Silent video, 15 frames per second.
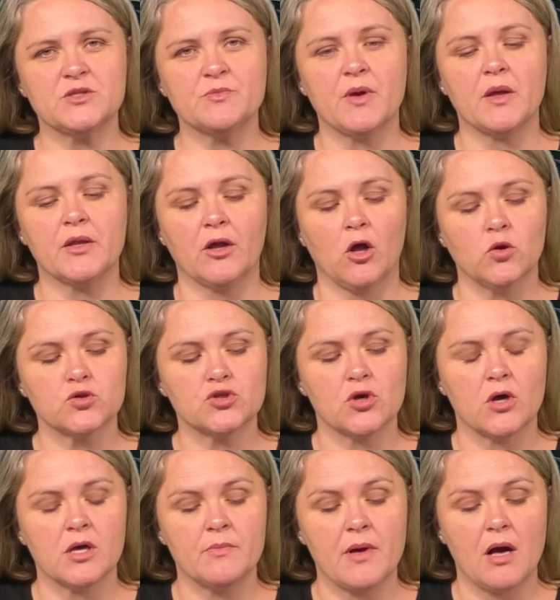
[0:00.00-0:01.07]
but also
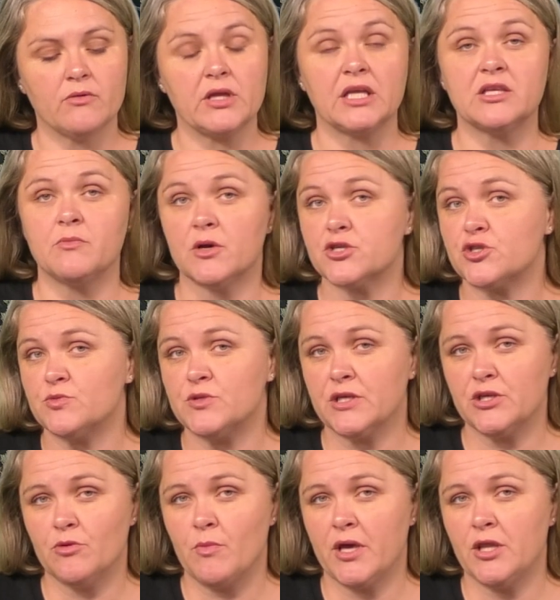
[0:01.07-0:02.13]
about other mushrooms
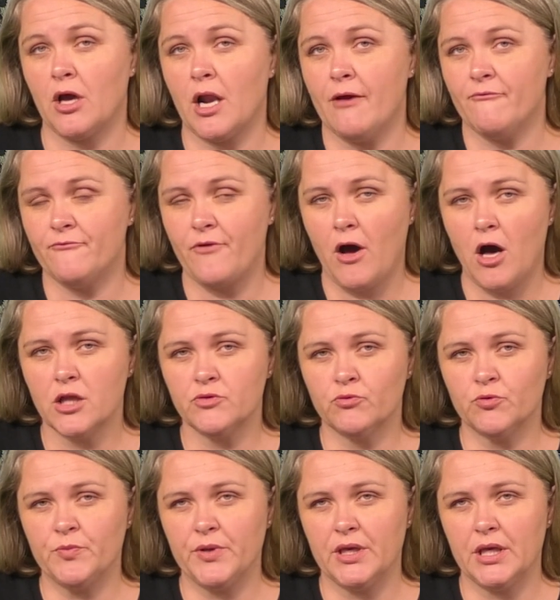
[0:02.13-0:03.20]
that you might not have thought
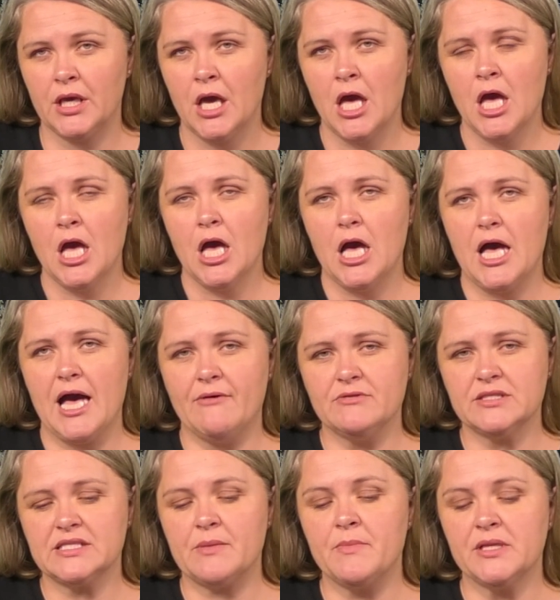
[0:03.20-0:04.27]
would be having
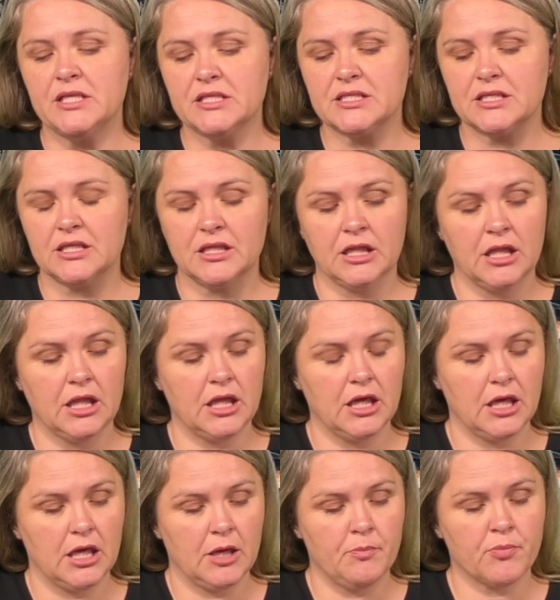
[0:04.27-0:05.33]
some medicinal
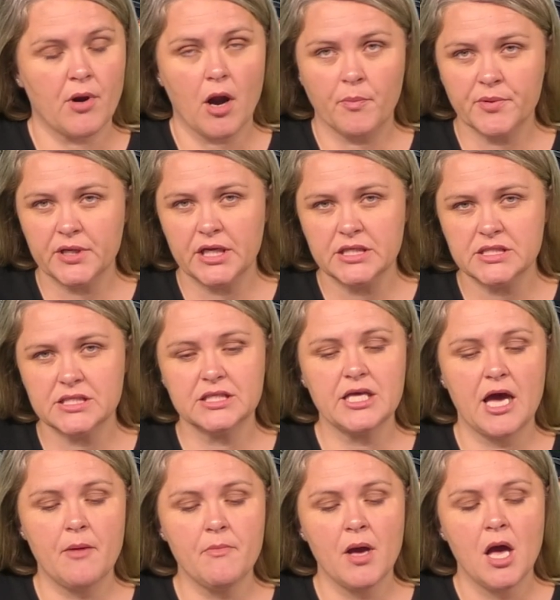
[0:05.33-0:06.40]
properties to
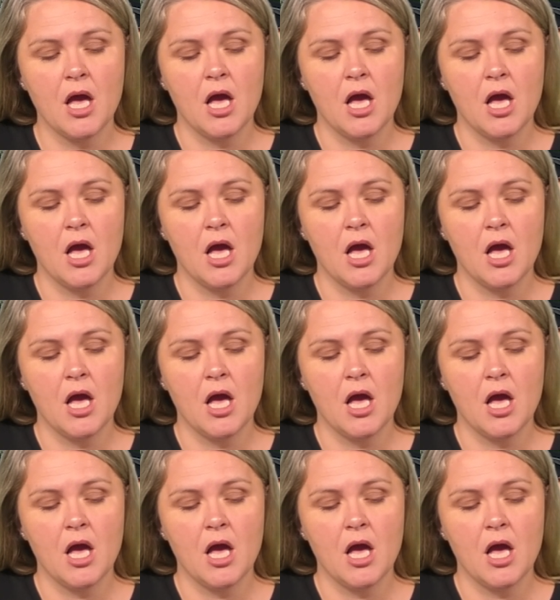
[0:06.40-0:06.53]
them,